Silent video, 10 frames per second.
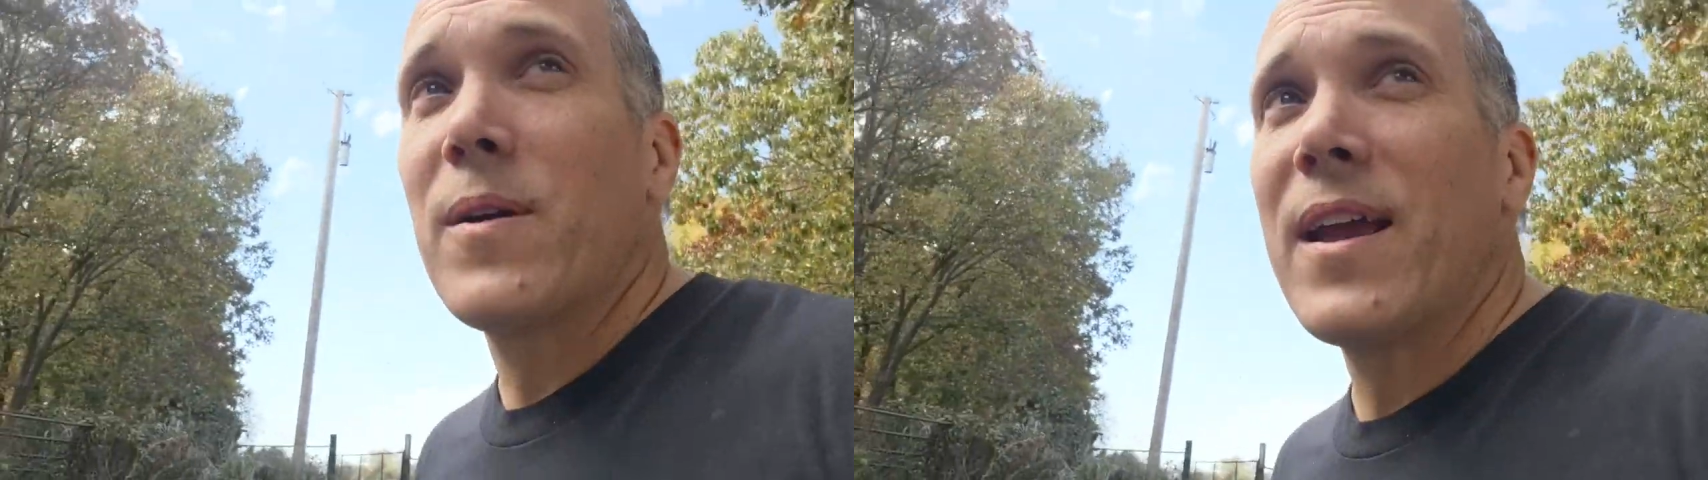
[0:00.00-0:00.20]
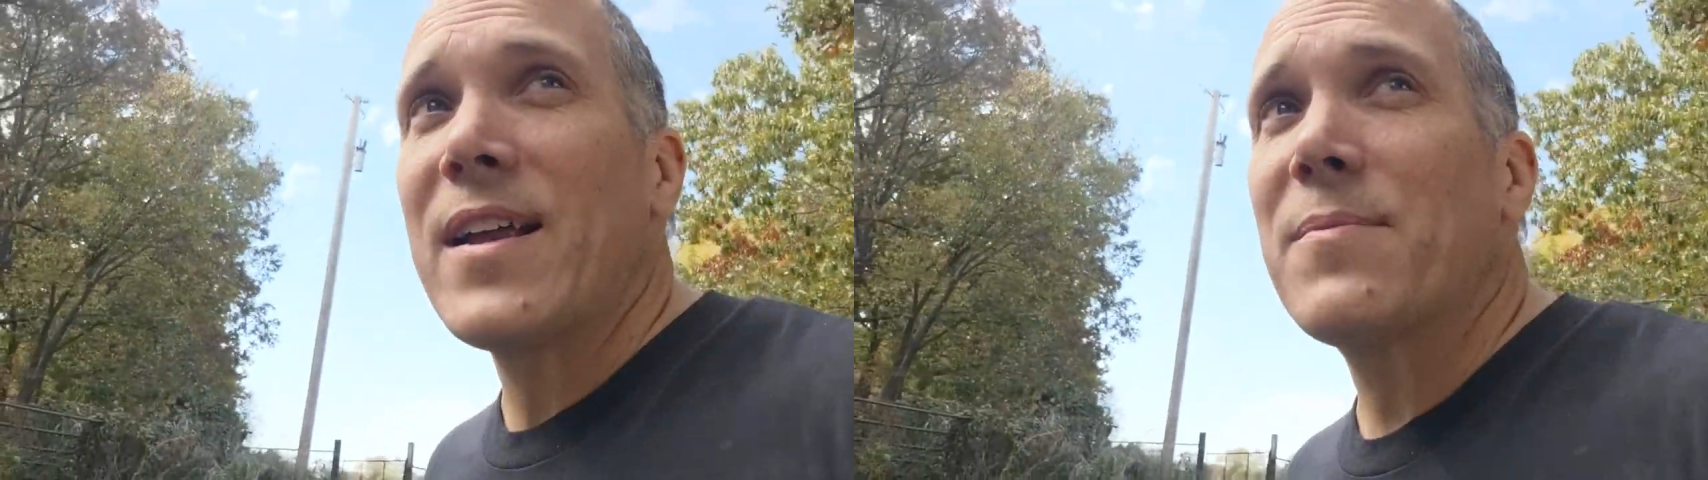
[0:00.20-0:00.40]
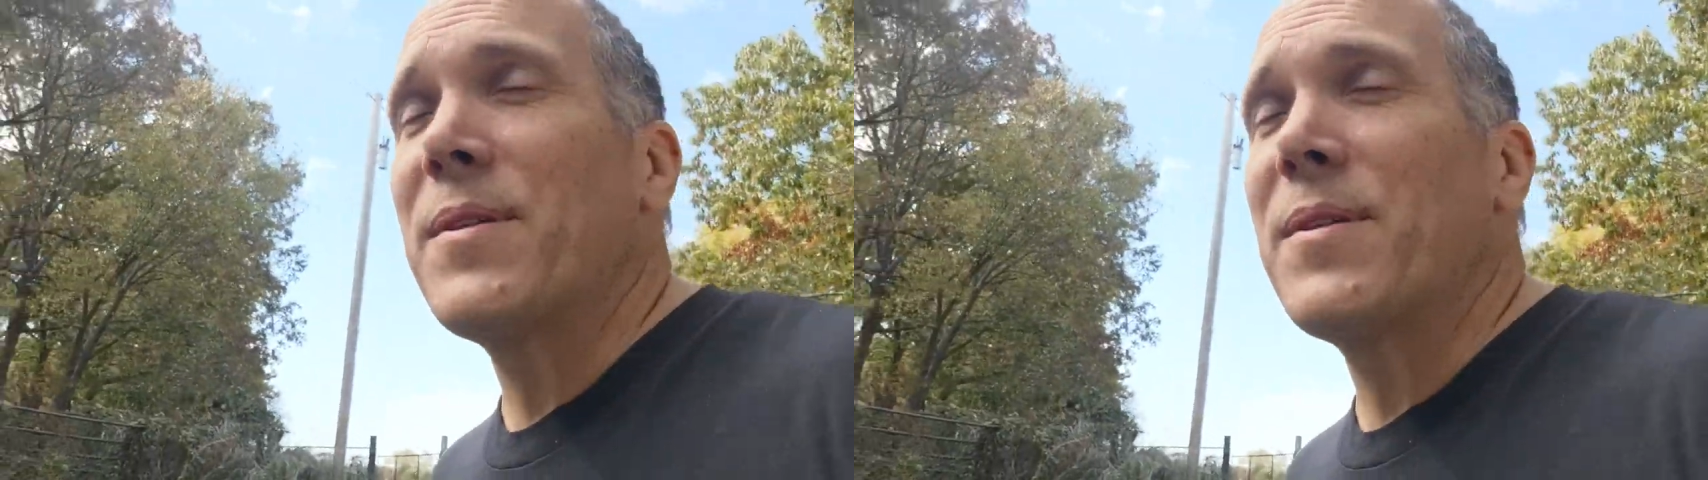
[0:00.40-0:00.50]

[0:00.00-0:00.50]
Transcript: we had to